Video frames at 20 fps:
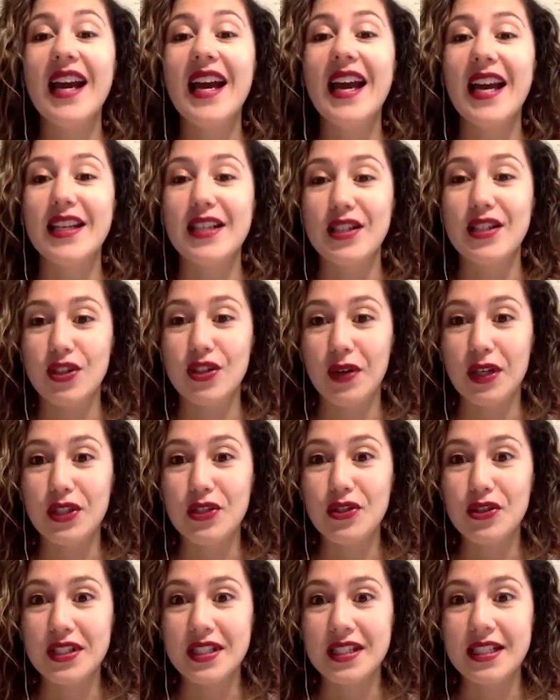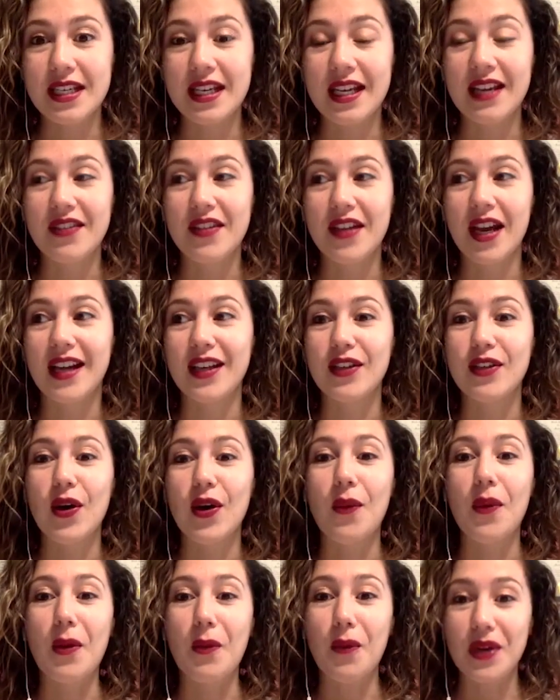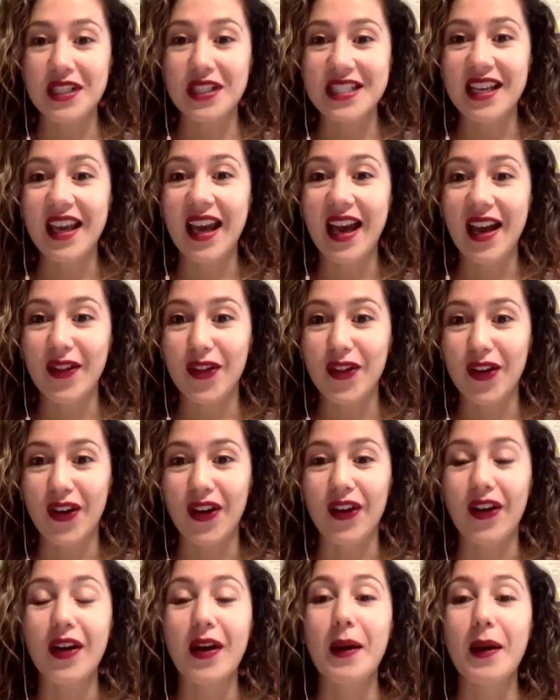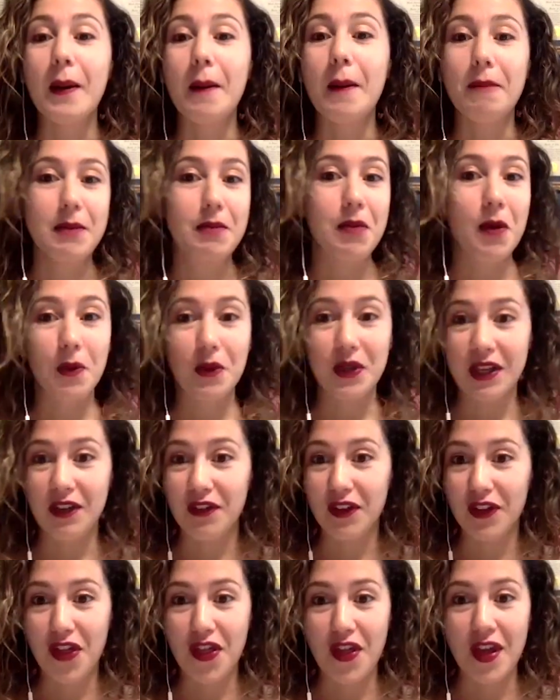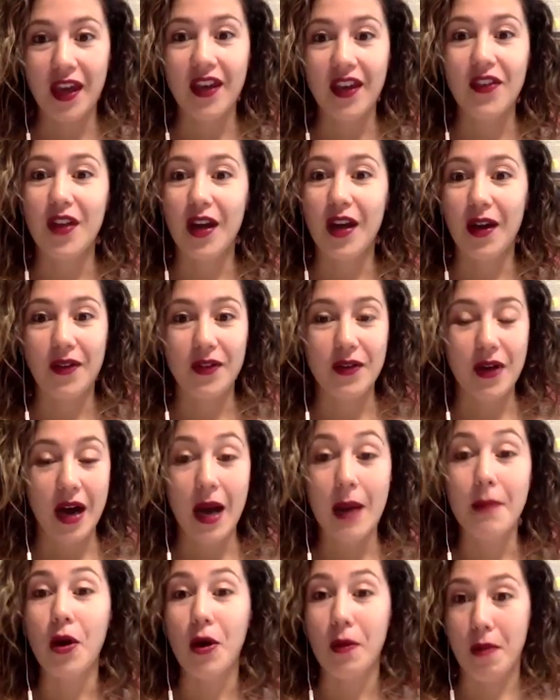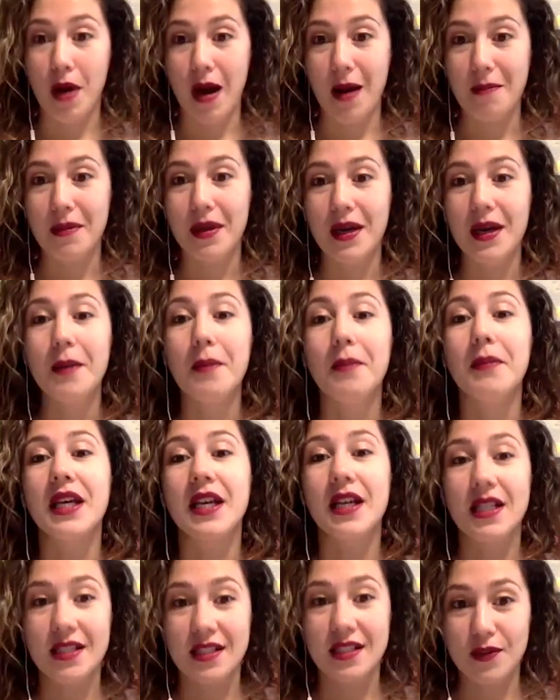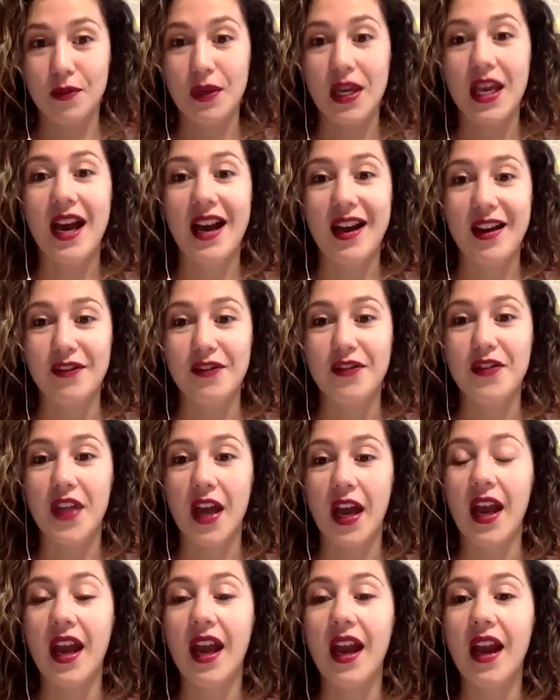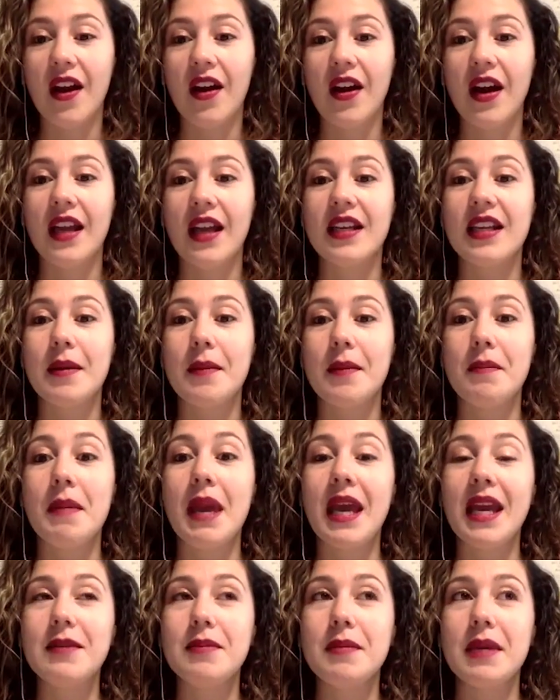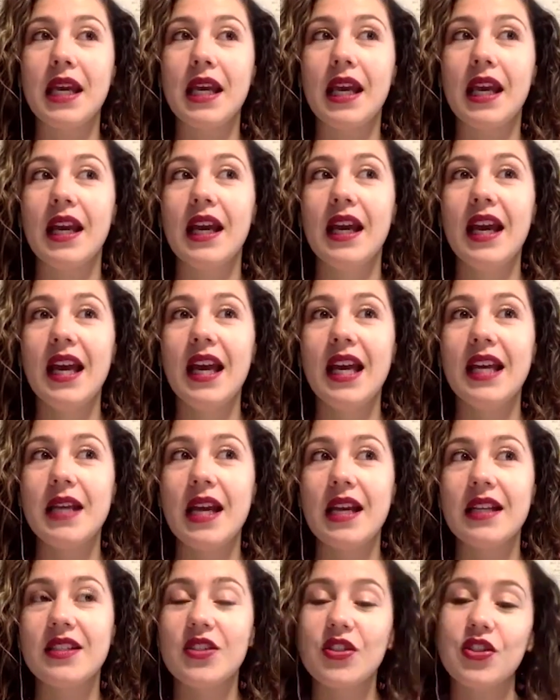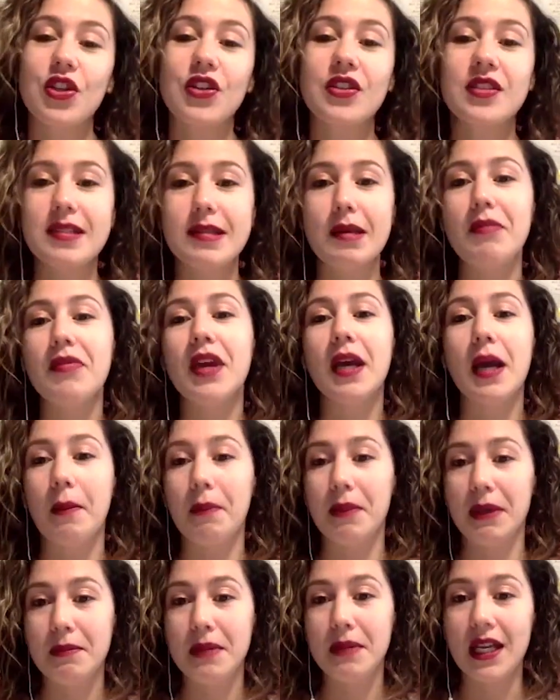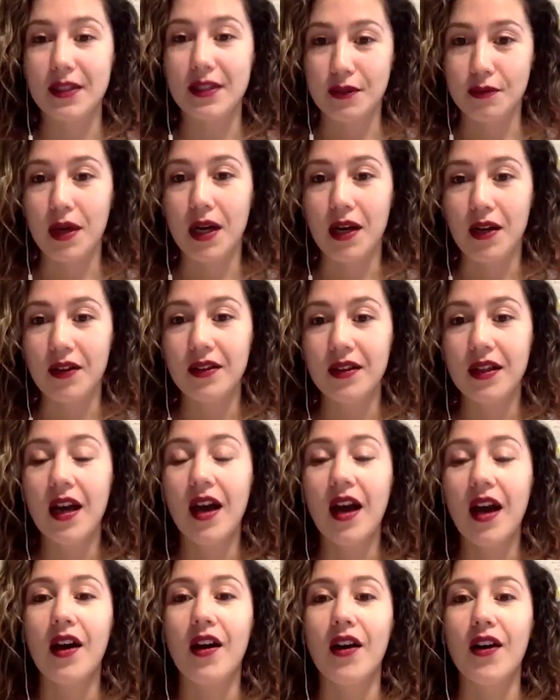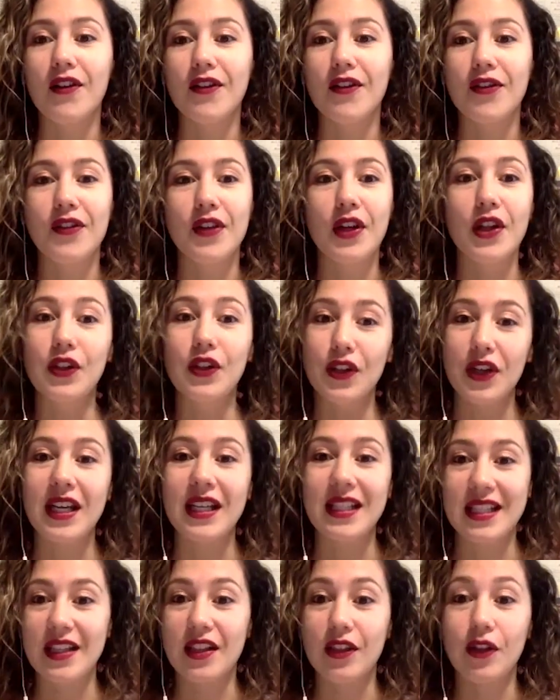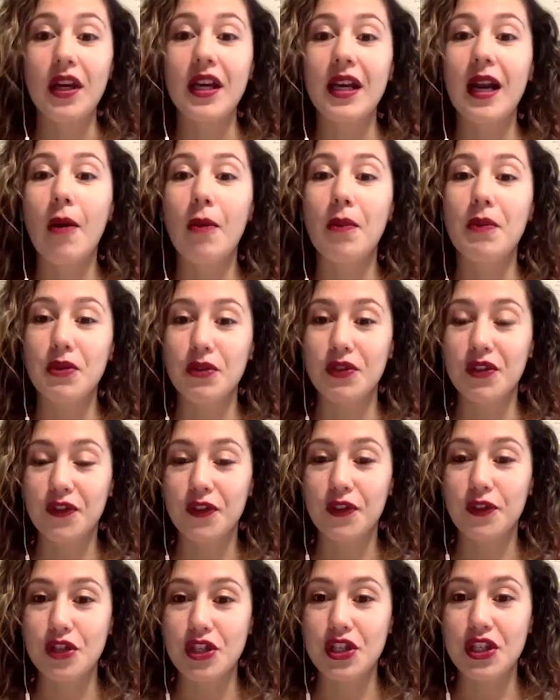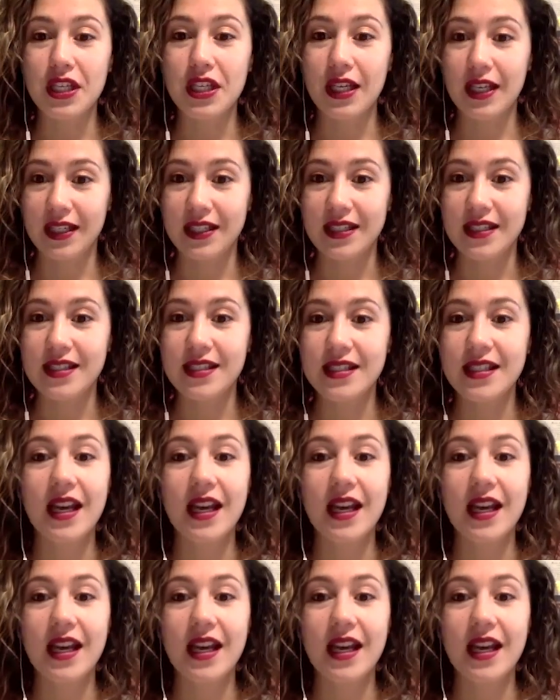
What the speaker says: And it's so interesting that, you know, when we're together, people would even think that I'm her mom because we have that hair. And it made me, it stirred something up in me as well of look at how beautiful she is.